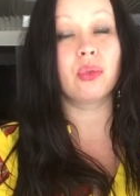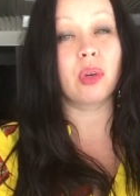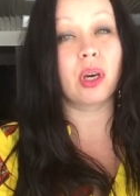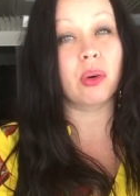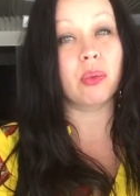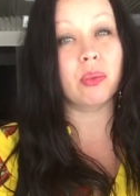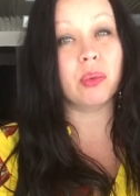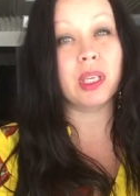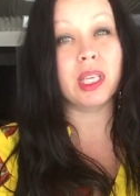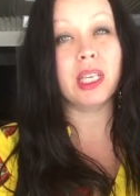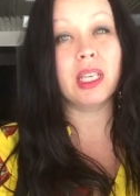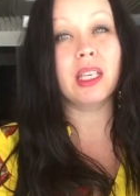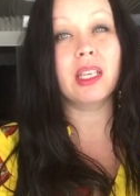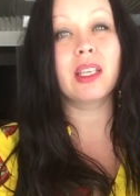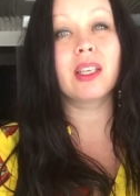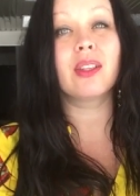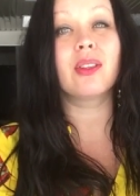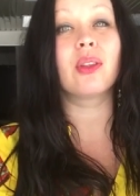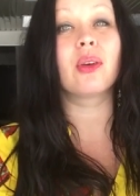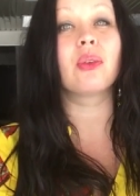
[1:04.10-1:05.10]
who are weak,
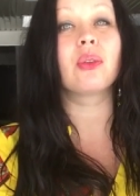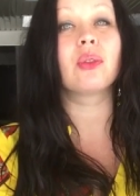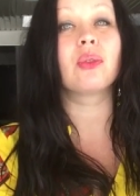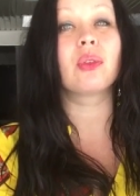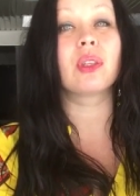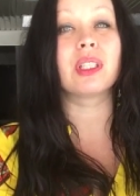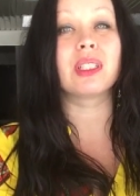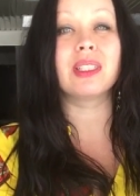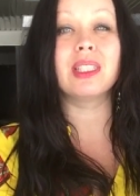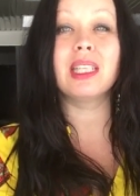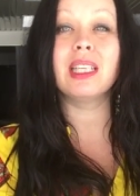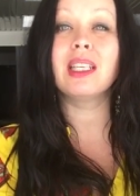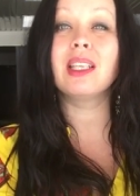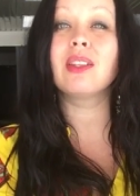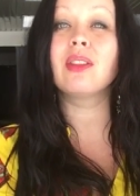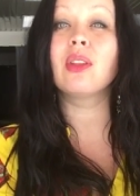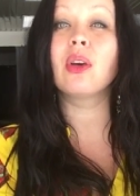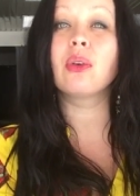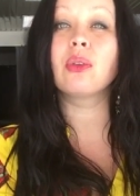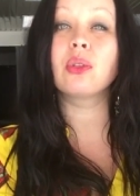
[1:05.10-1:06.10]
those who are sick,
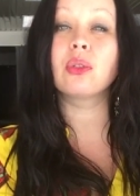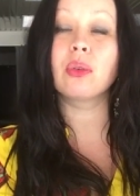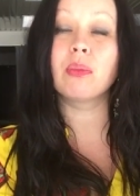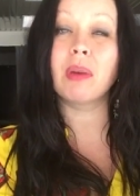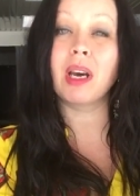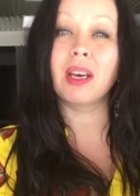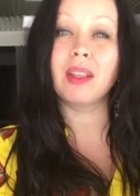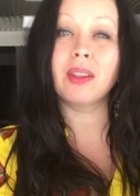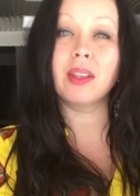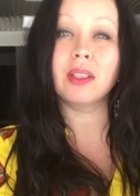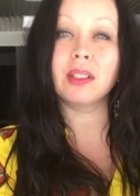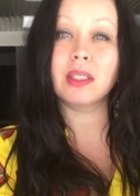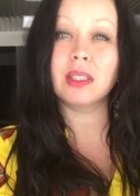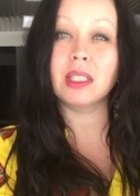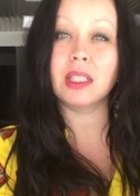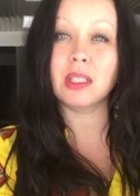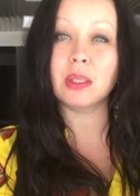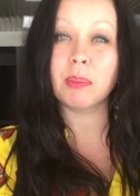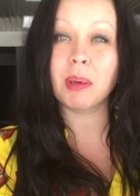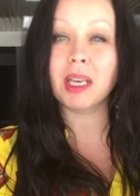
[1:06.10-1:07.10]
those whom others
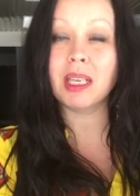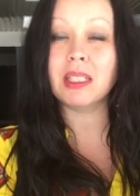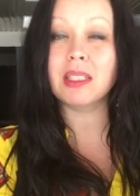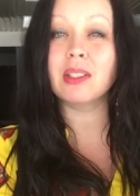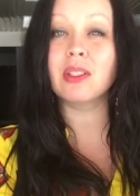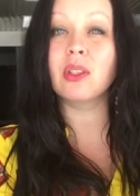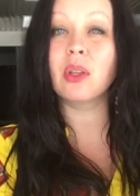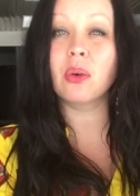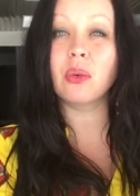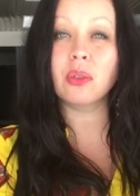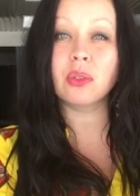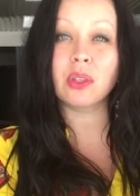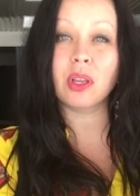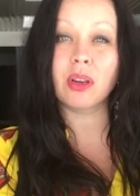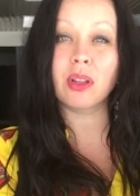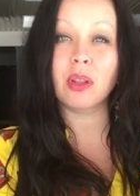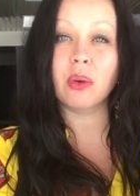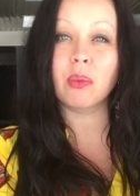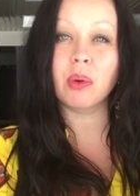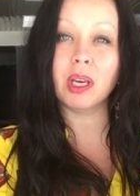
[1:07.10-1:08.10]
despise. Those
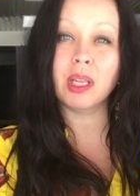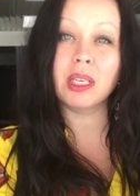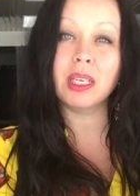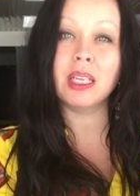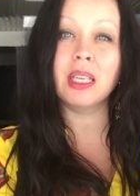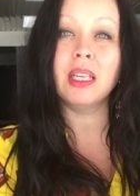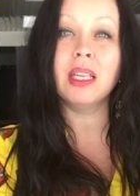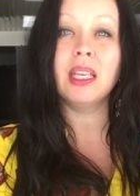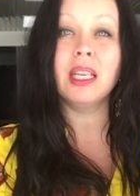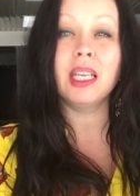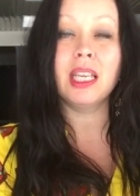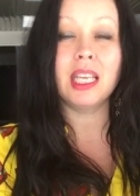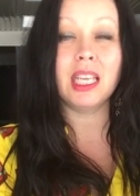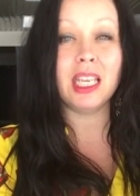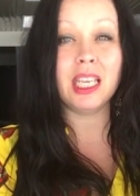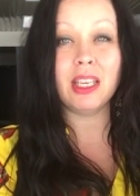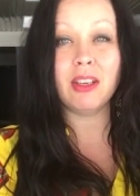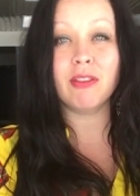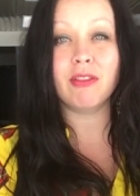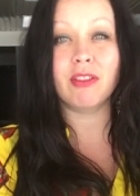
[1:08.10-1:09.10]
are the one
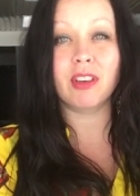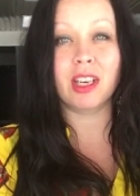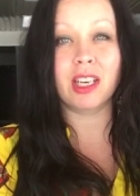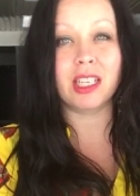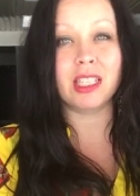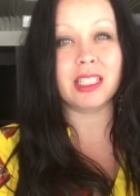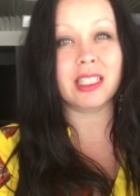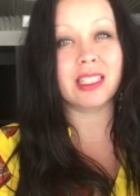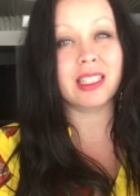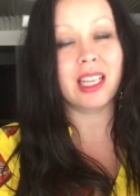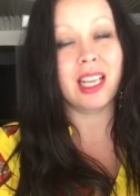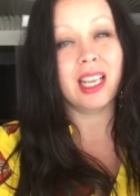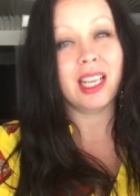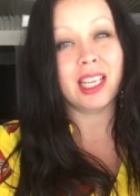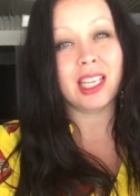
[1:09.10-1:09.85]
he finds.